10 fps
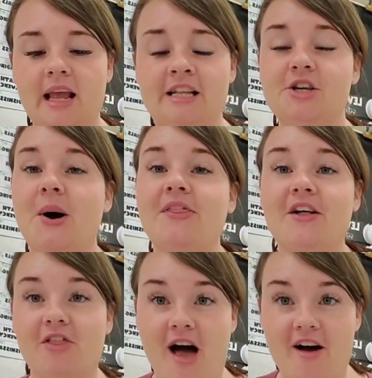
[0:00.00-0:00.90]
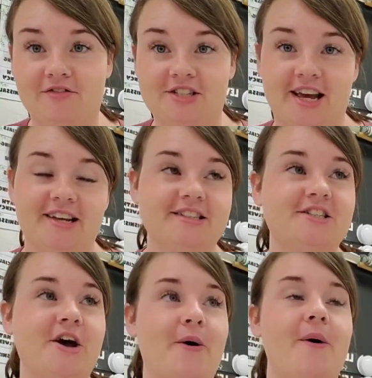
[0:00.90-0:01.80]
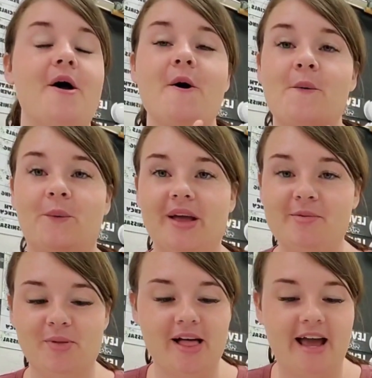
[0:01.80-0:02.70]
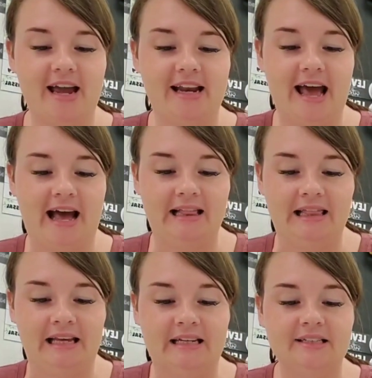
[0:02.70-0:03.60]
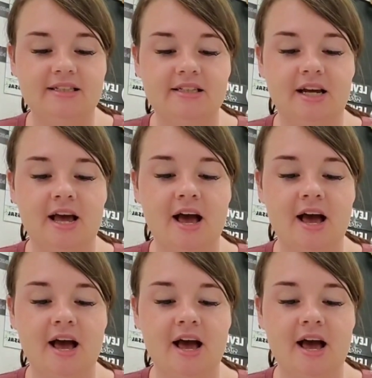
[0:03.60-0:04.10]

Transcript: And they loved it. So we played at least